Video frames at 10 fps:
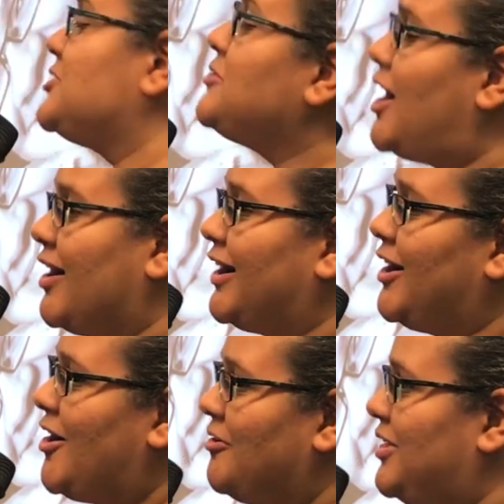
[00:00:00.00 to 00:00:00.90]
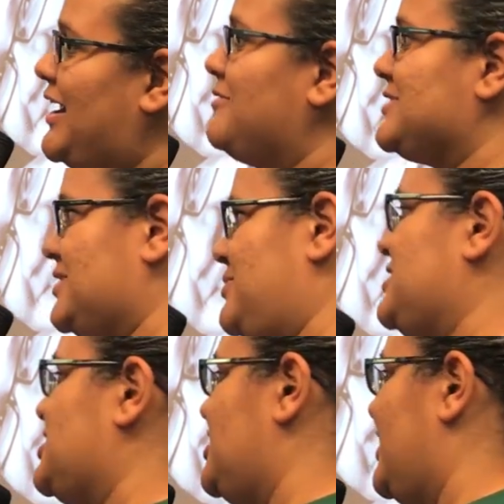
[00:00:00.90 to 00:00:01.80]
too long ago that I was in the
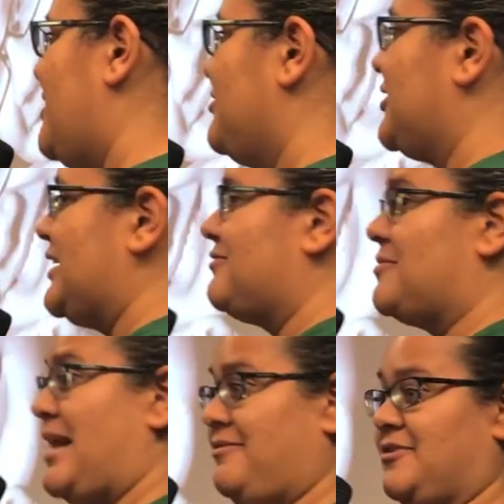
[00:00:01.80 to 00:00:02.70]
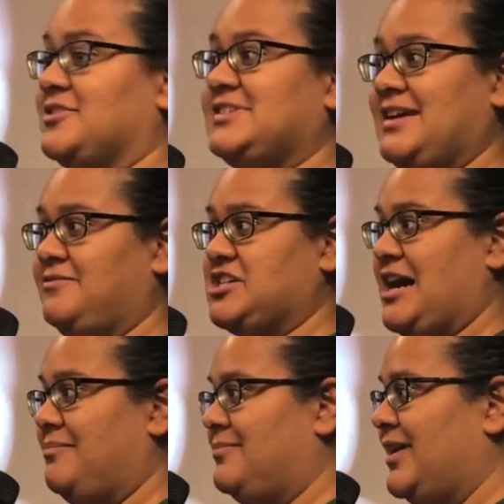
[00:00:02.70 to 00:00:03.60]
position of looking for my first dev
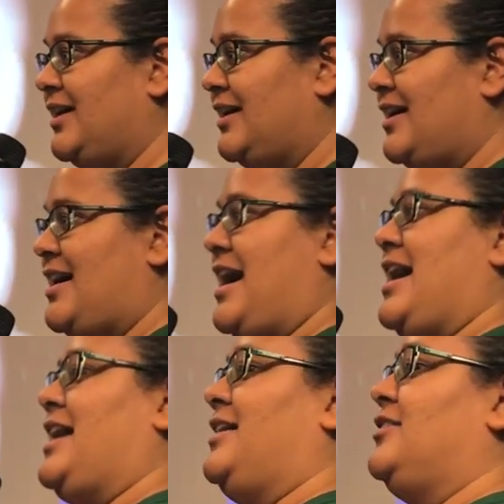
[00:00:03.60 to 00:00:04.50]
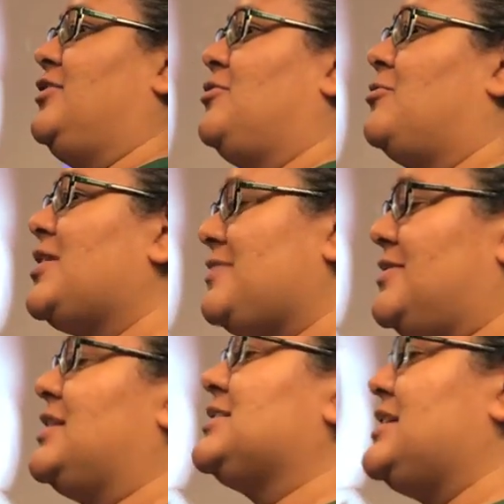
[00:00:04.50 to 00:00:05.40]
job. And one of
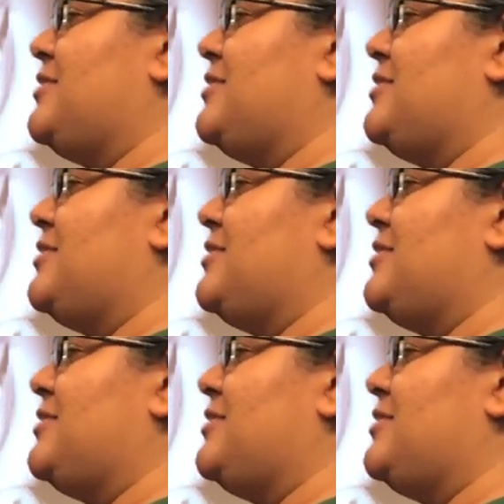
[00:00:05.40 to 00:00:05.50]
the things